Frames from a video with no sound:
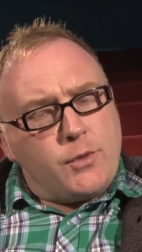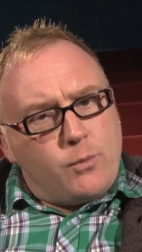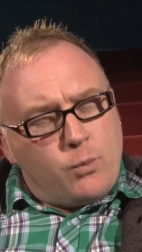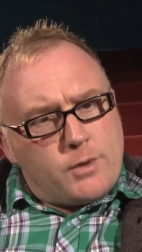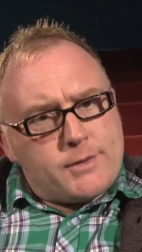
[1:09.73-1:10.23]

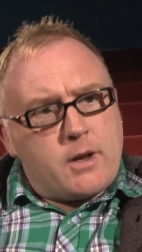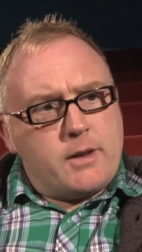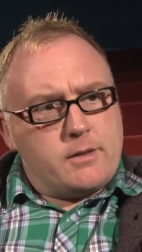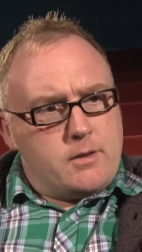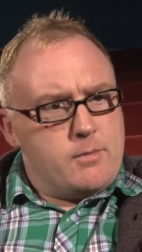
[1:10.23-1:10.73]
Once
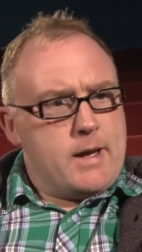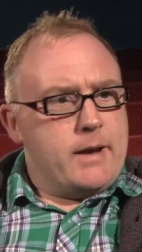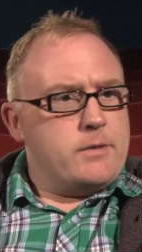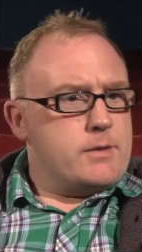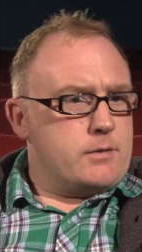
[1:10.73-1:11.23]
I'd come
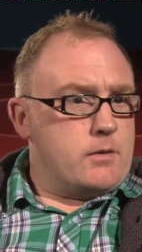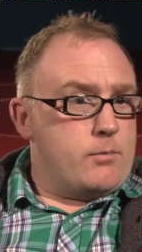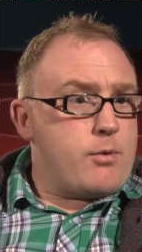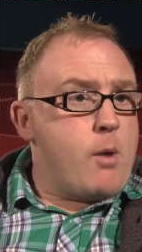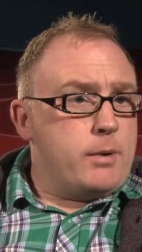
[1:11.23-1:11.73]
out
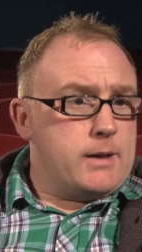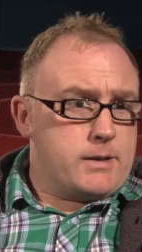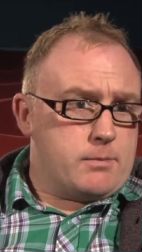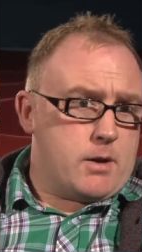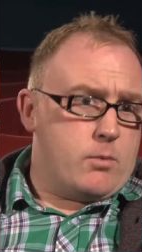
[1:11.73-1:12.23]
properly
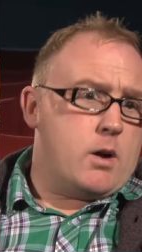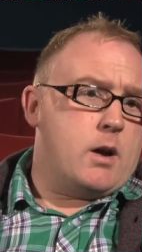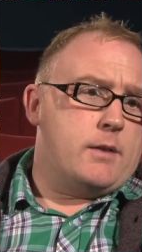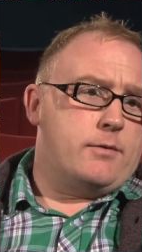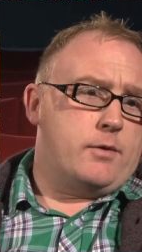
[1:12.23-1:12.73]
to my
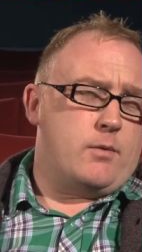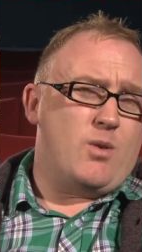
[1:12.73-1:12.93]
wife,